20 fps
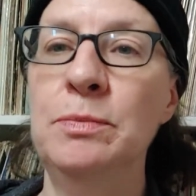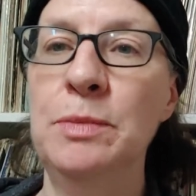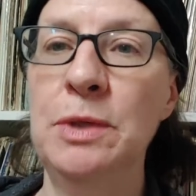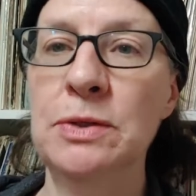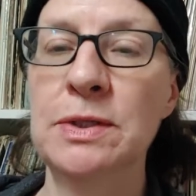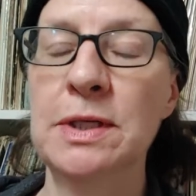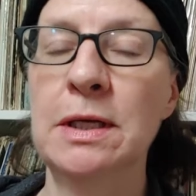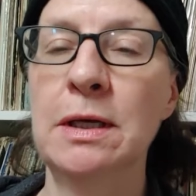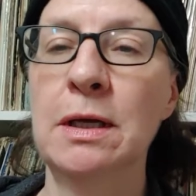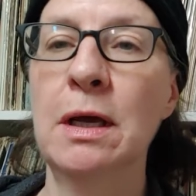
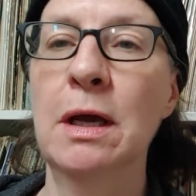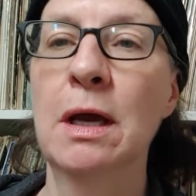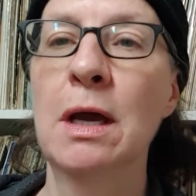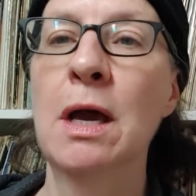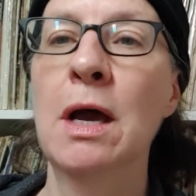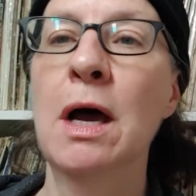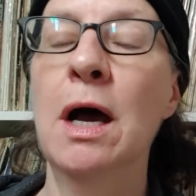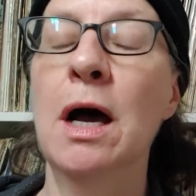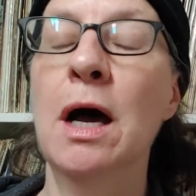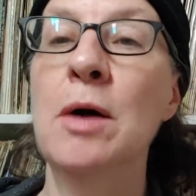music
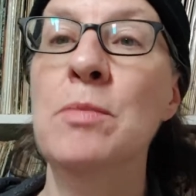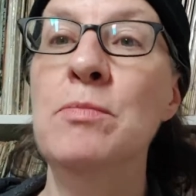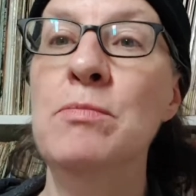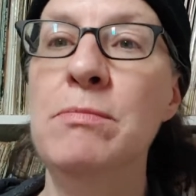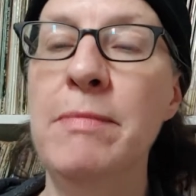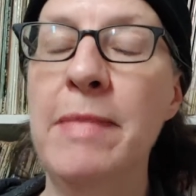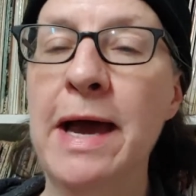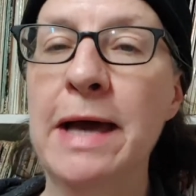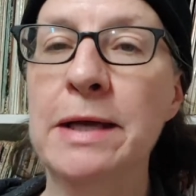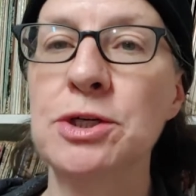
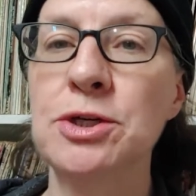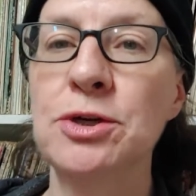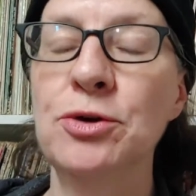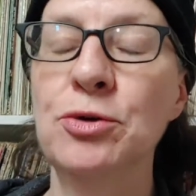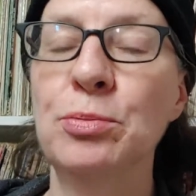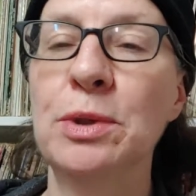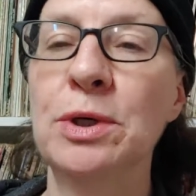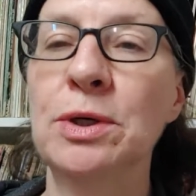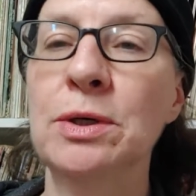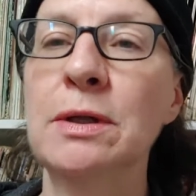
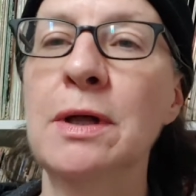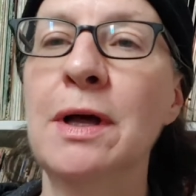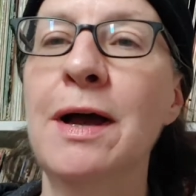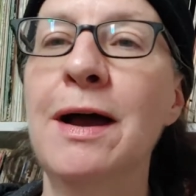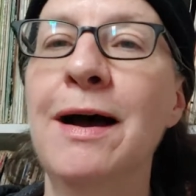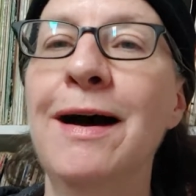imaginable.